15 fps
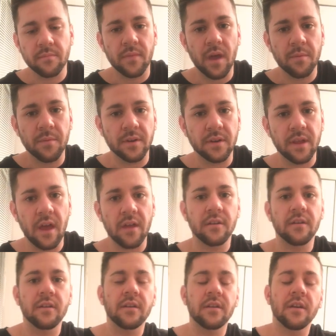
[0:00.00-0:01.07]
I'm in
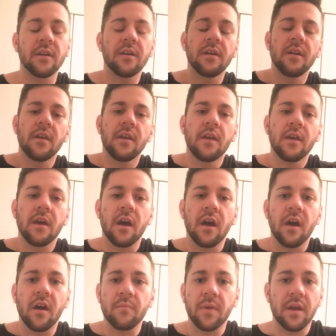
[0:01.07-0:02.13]
Canada here,
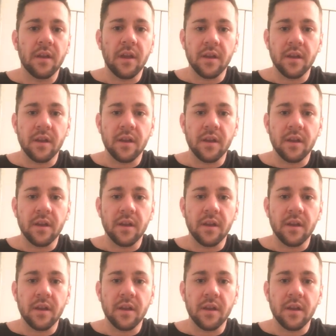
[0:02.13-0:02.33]
and